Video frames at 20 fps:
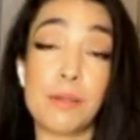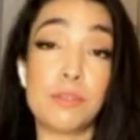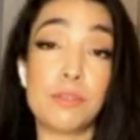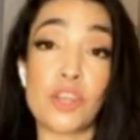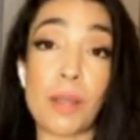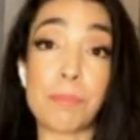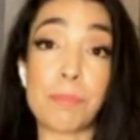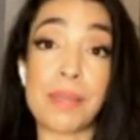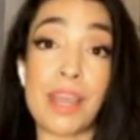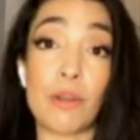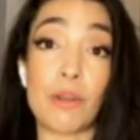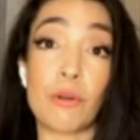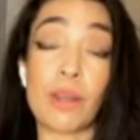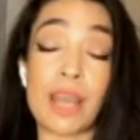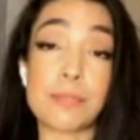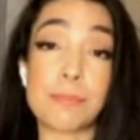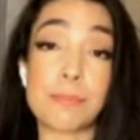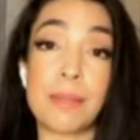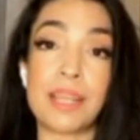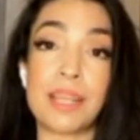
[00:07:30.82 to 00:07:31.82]
Gianpiero
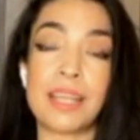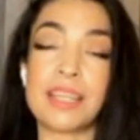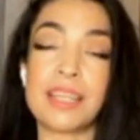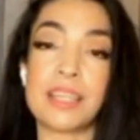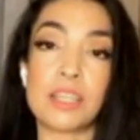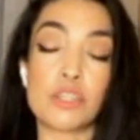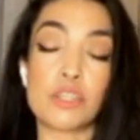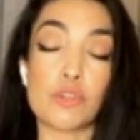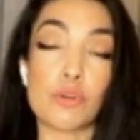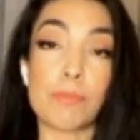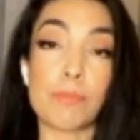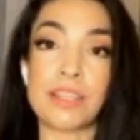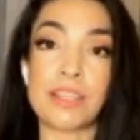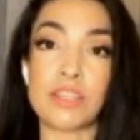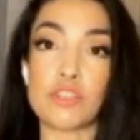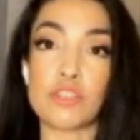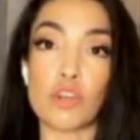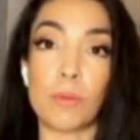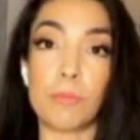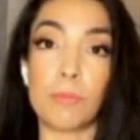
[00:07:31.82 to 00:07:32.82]
Gasperini did a
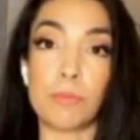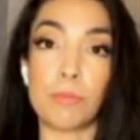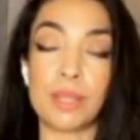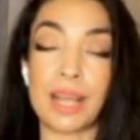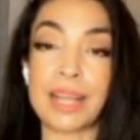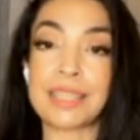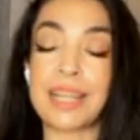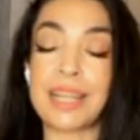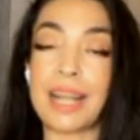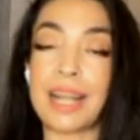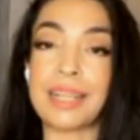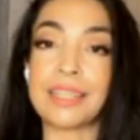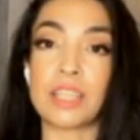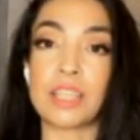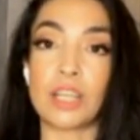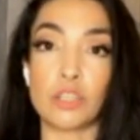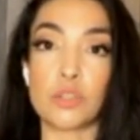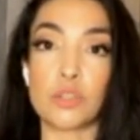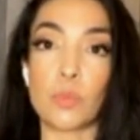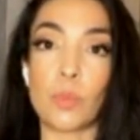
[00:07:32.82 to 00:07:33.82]
tremendous job with Atalanta
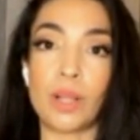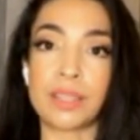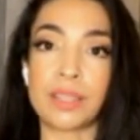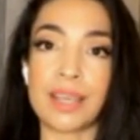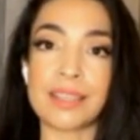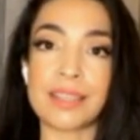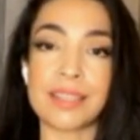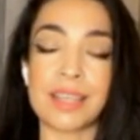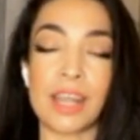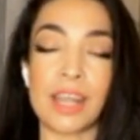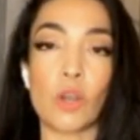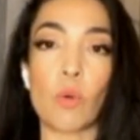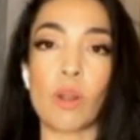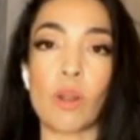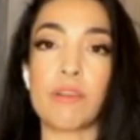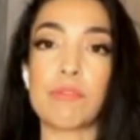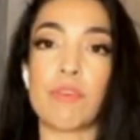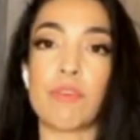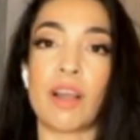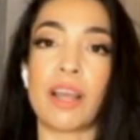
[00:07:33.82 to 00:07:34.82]
as well yesterday,
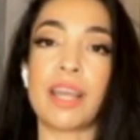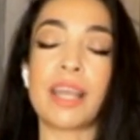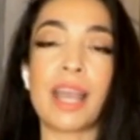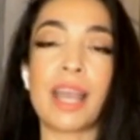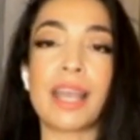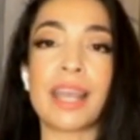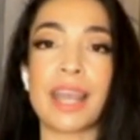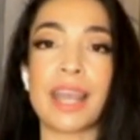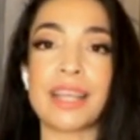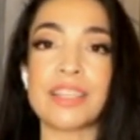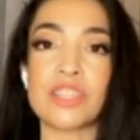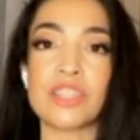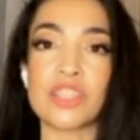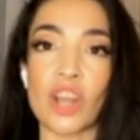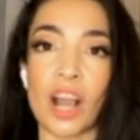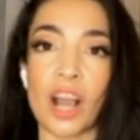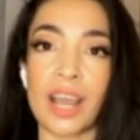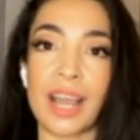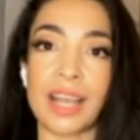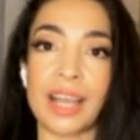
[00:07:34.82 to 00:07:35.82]
qualifying against
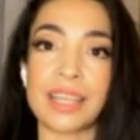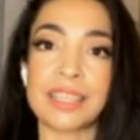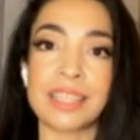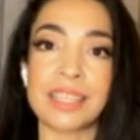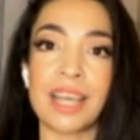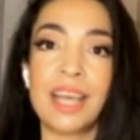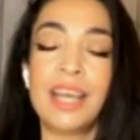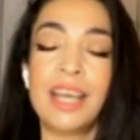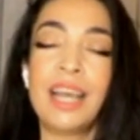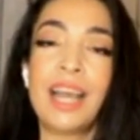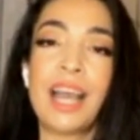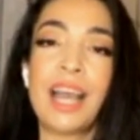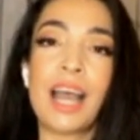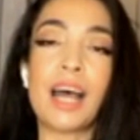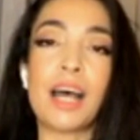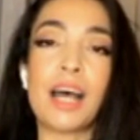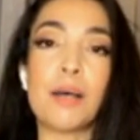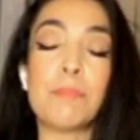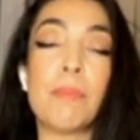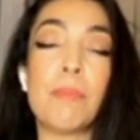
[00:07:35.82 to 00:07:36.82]
Ajax.
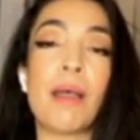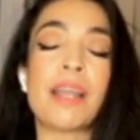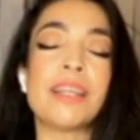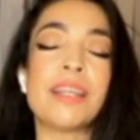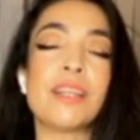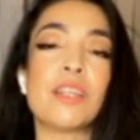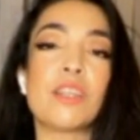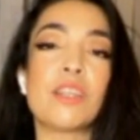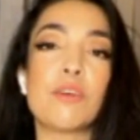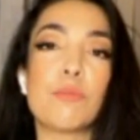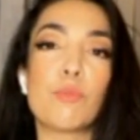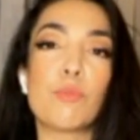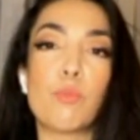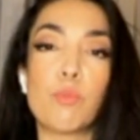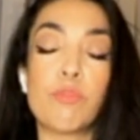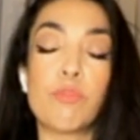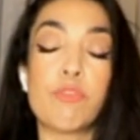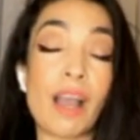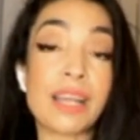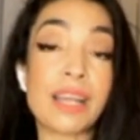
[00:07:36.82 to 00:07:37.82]
Uh, and the
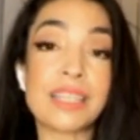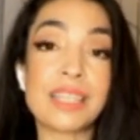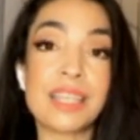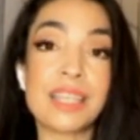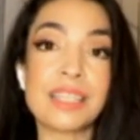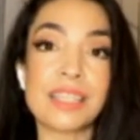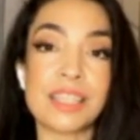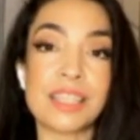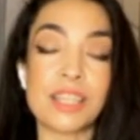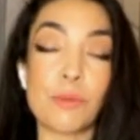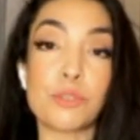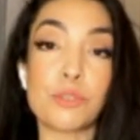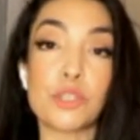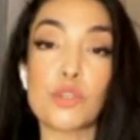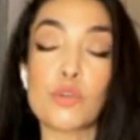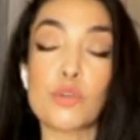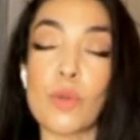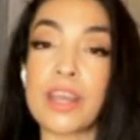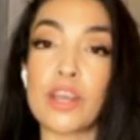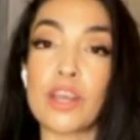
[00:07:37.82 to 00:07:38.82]
fact is, is he was
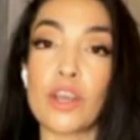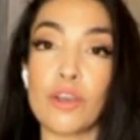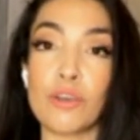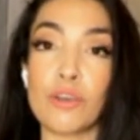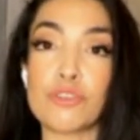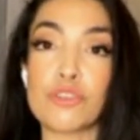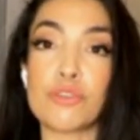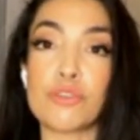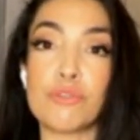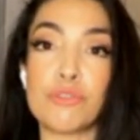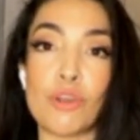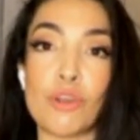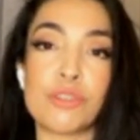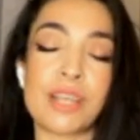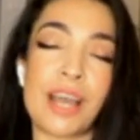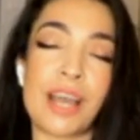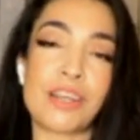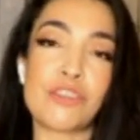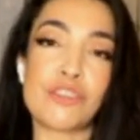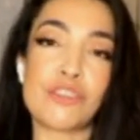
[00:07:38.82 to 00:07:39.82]
a great coach who
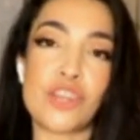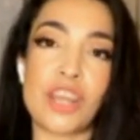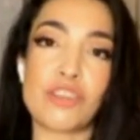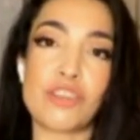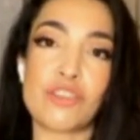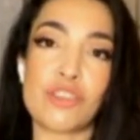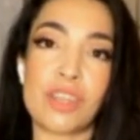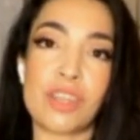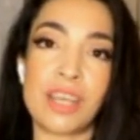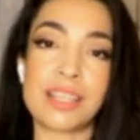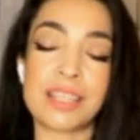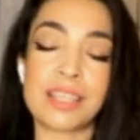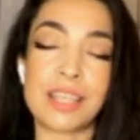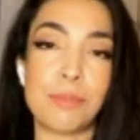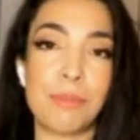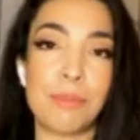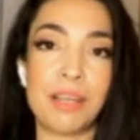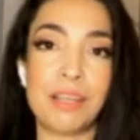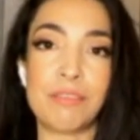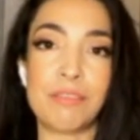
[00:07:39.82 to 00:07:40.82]
knows how to change things
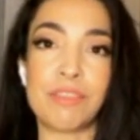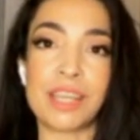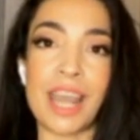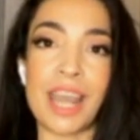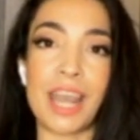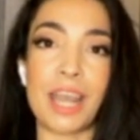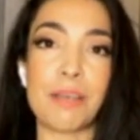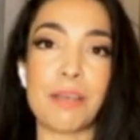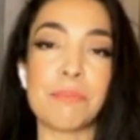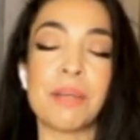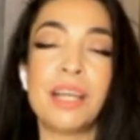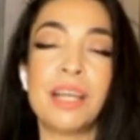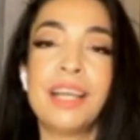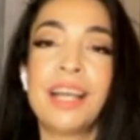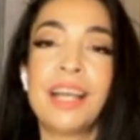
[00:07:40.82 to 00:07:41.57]
in the middle of the game,